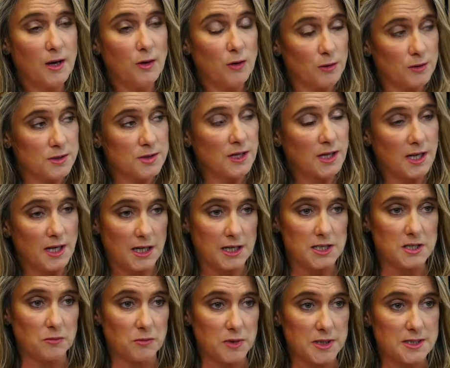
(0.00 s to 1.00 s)
also
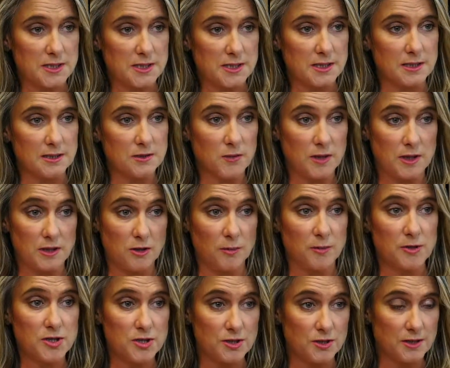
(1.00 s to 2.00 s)
connecting businesses with the
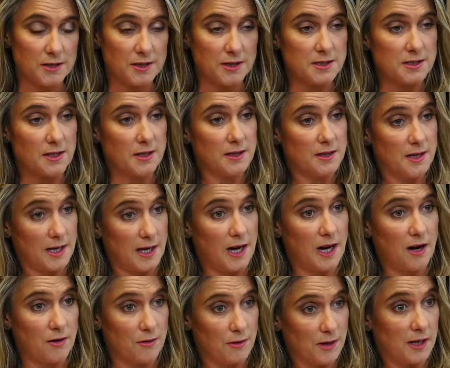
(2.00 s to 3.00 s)
opportunities that
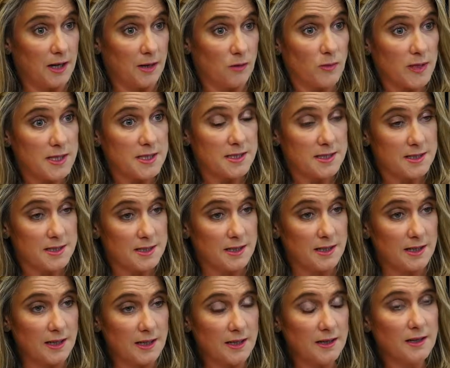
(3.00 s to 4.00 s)
are in Western
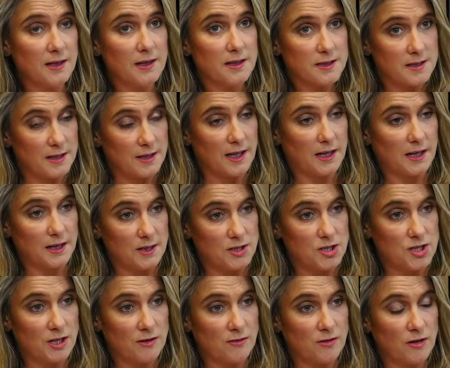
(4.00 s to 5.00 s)
Sydney so they can
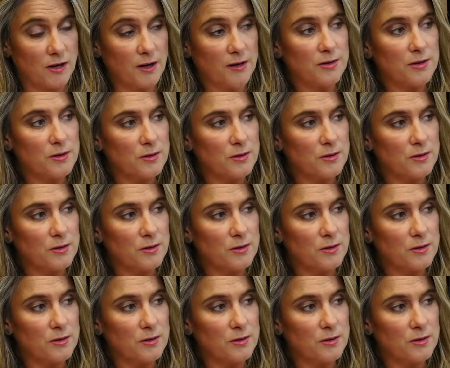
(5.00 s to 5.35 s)
achieve growth,